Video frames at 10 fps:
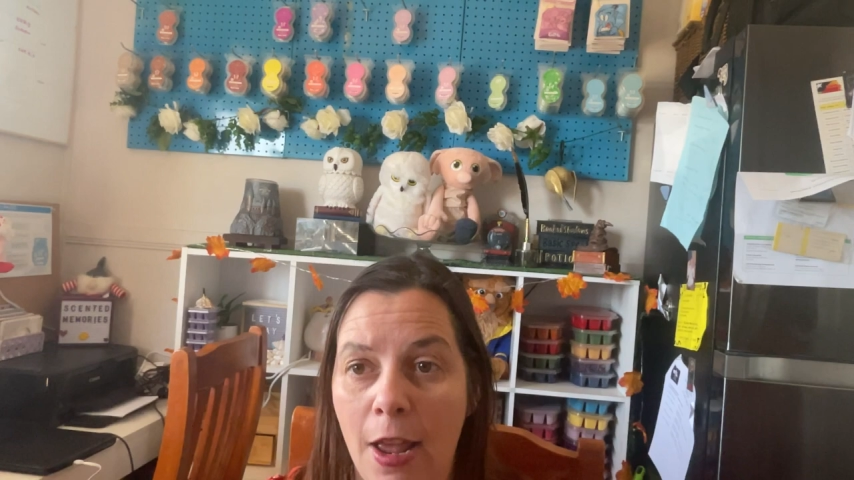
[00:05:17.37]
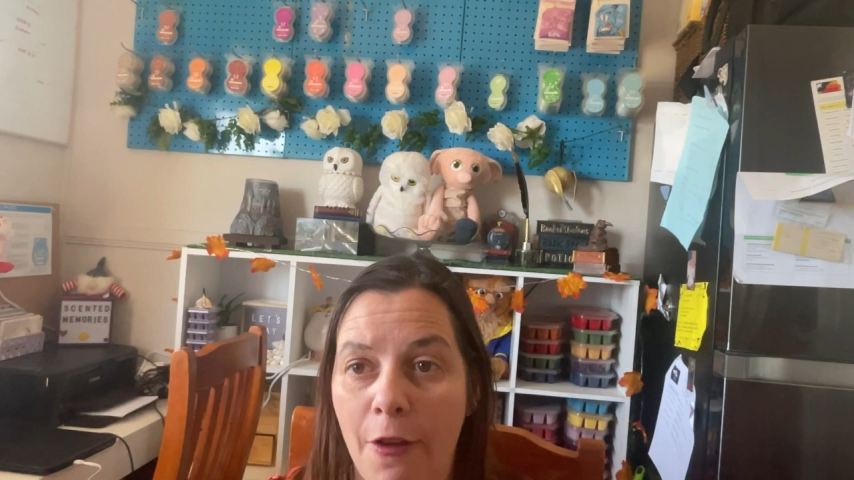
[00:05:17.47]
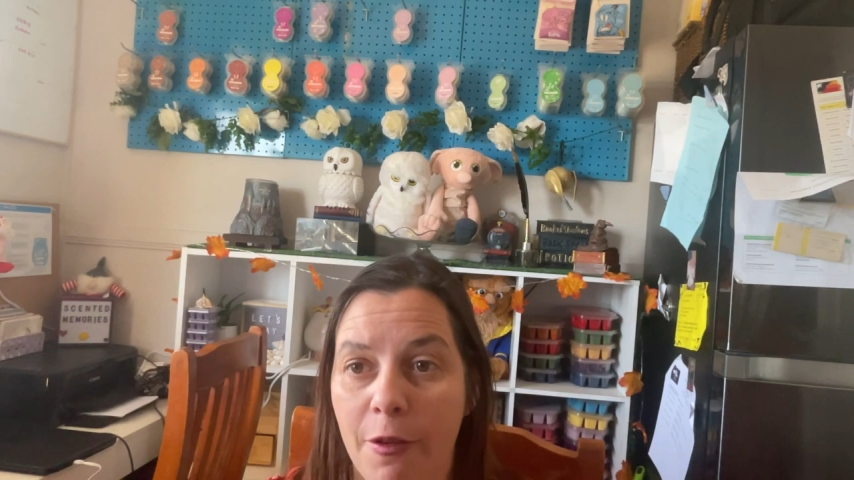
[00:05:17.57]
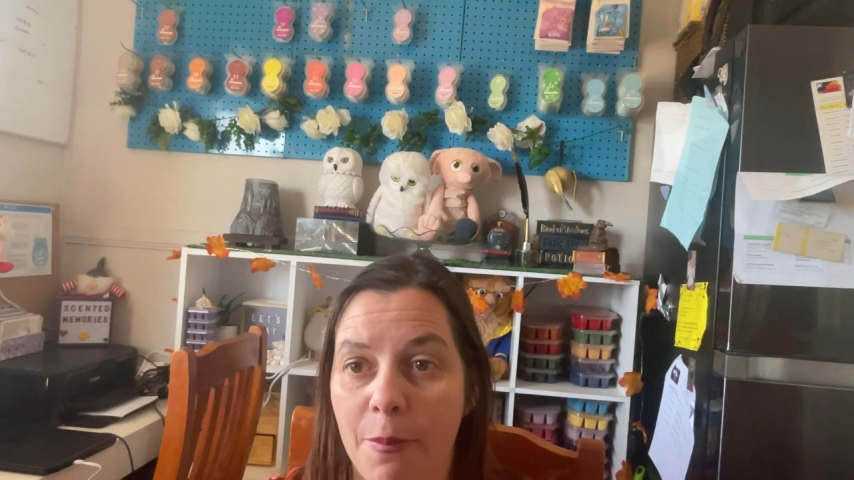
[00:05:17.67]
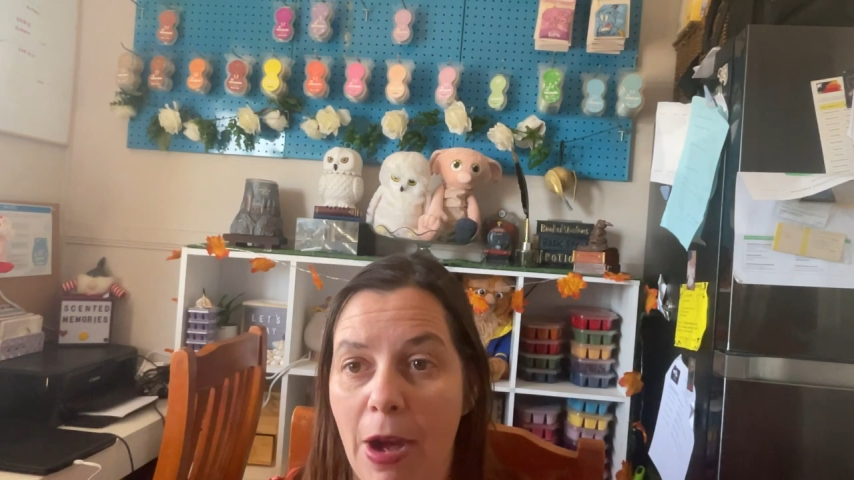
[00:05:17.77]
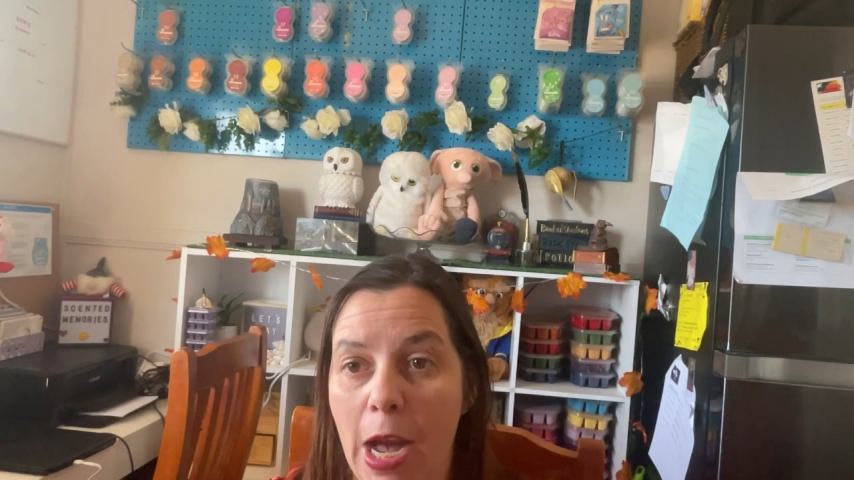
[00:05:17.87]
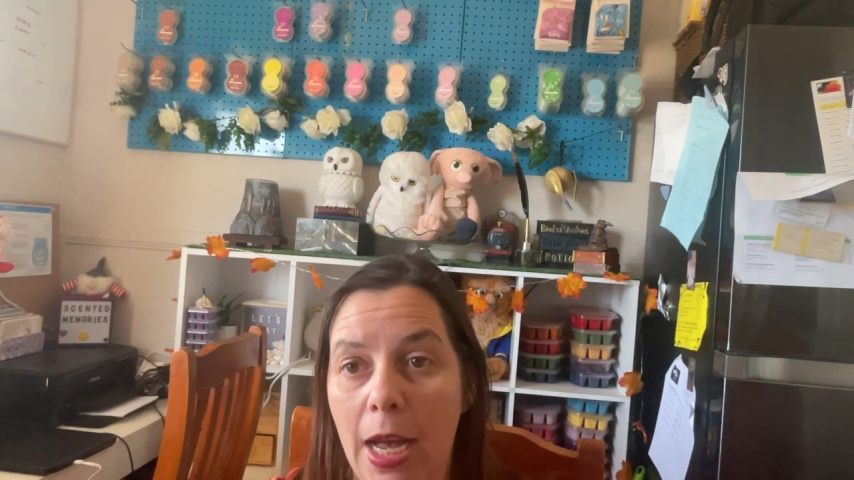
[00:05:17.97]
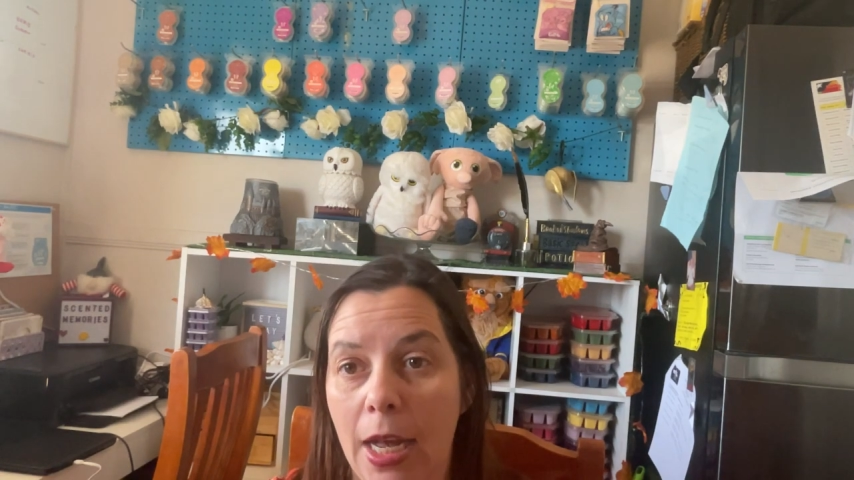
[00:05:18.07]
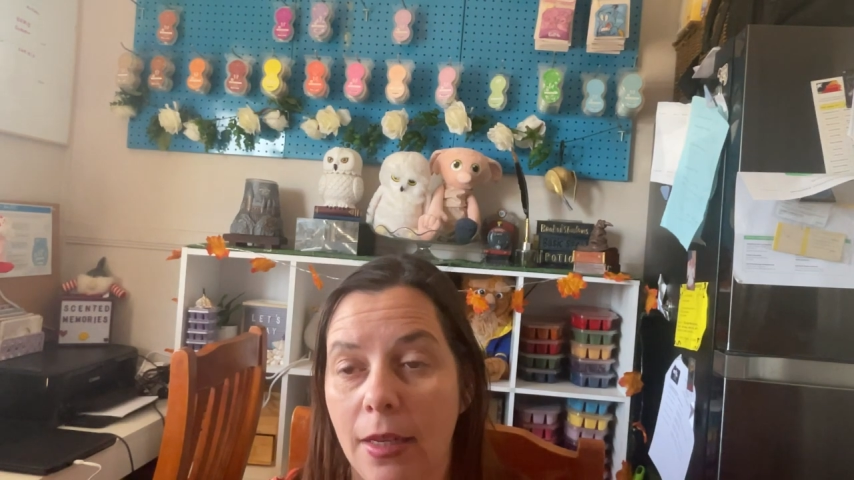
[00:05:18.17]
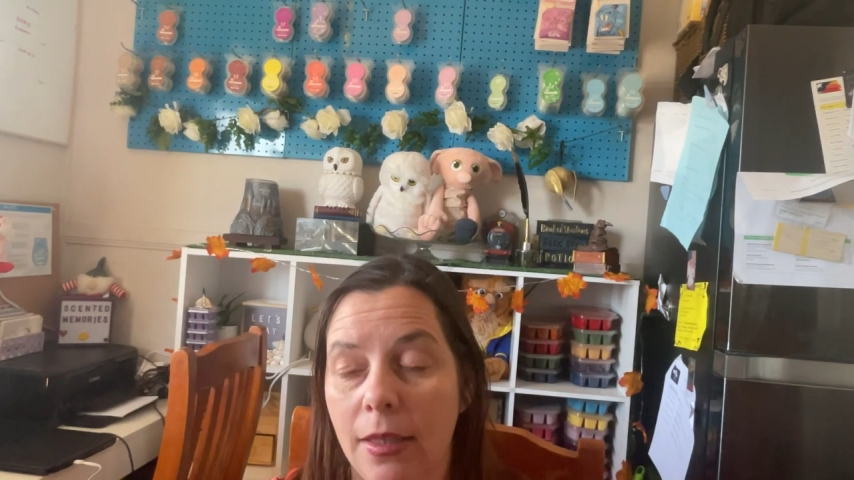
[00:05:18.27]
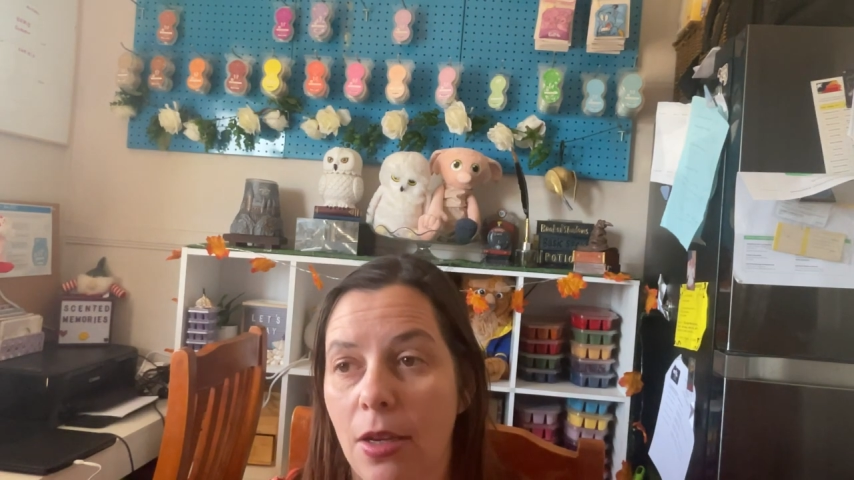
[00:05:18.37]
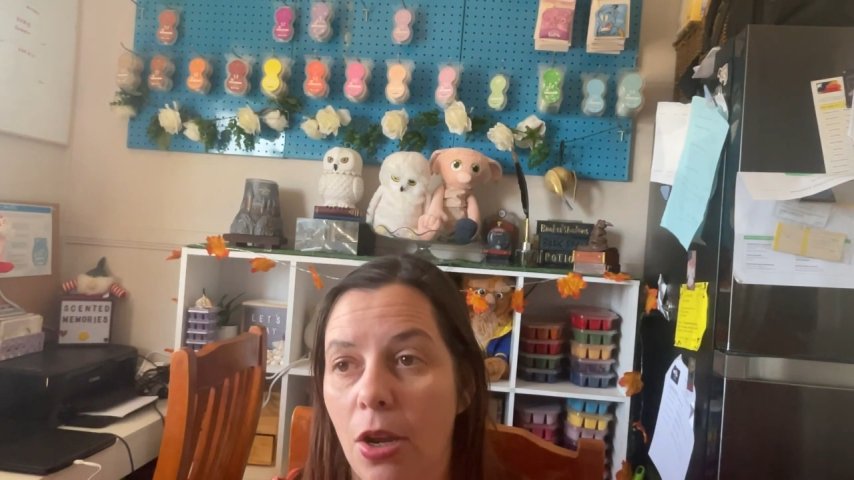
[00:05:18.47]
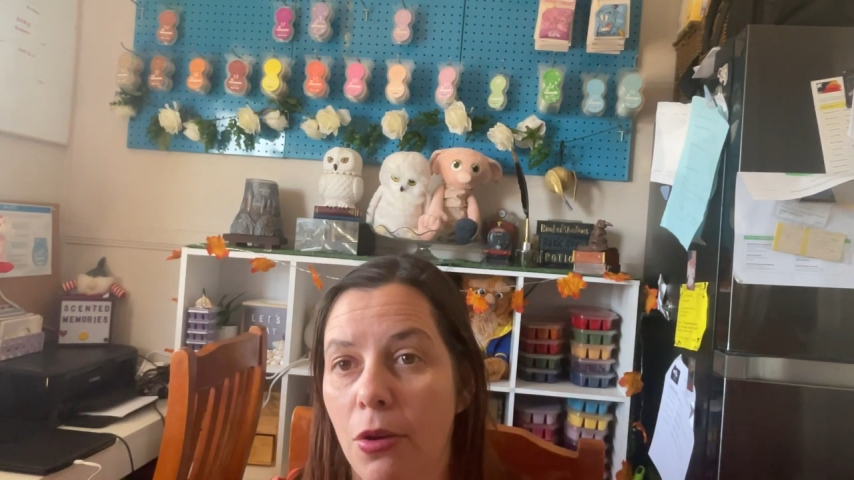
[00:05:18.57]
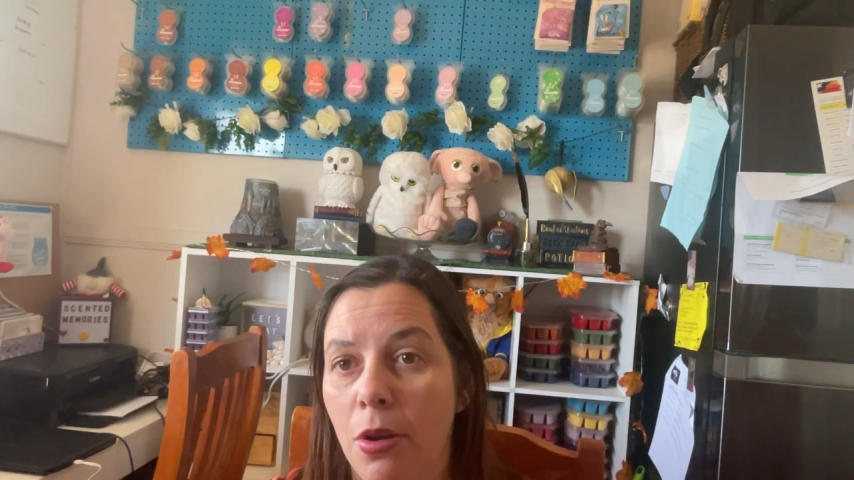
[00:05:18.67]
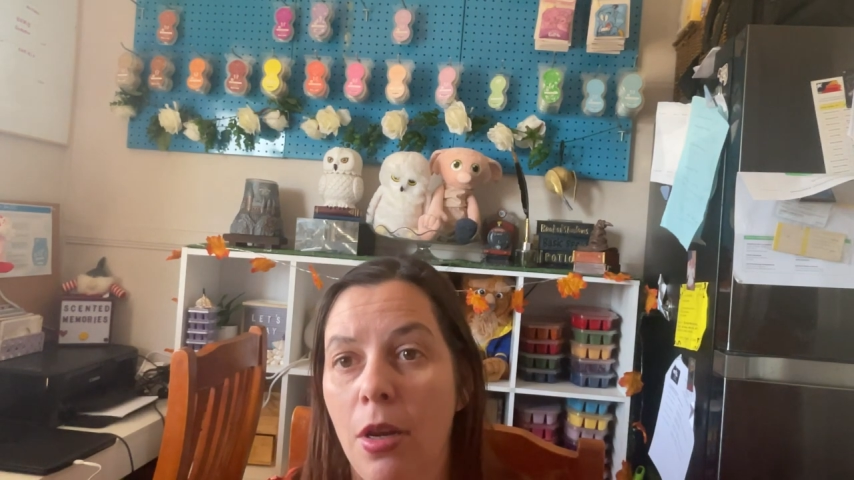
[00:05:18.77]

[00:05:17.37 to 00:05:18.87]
from breaking. So